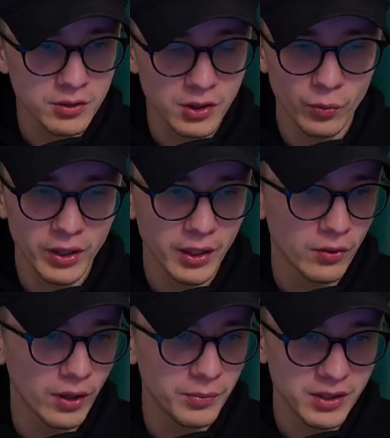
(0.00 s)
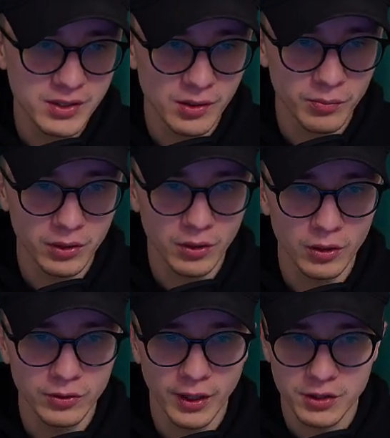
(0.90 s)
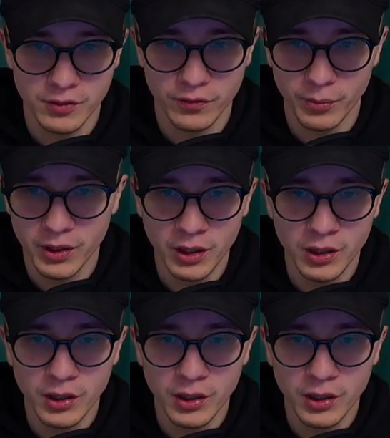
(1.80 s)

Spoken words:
So we're gonna grab this simple call to action from here.